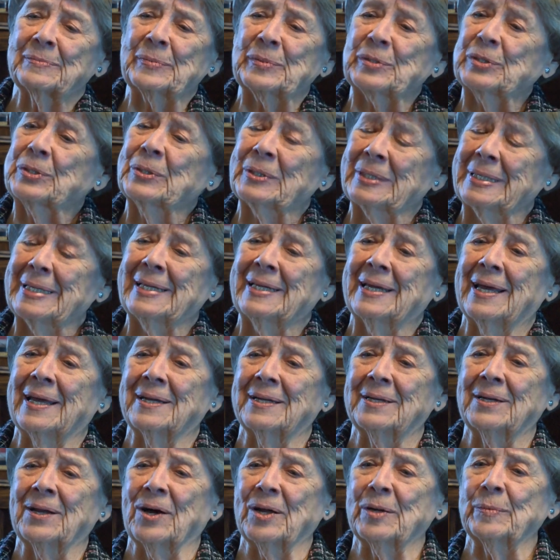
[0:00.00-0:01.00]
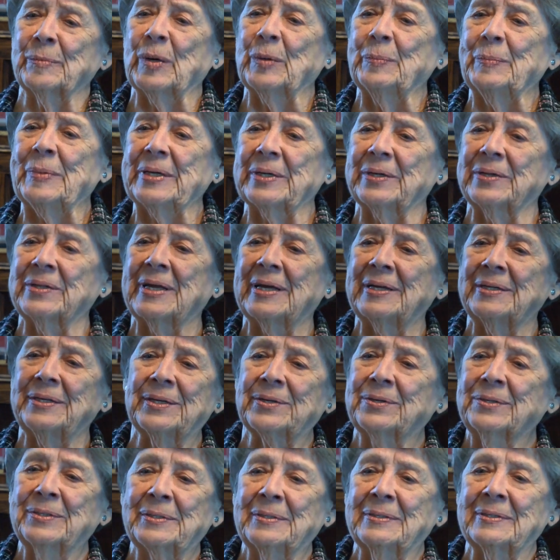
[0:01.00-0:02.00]
But you couldn't get an automobile then.
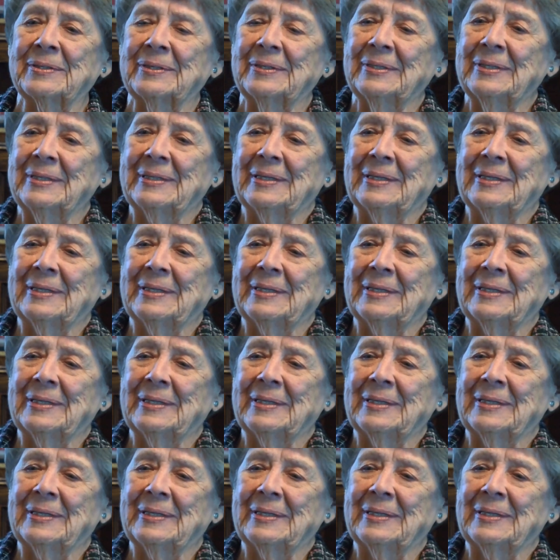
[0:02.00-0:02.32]
You couldn't.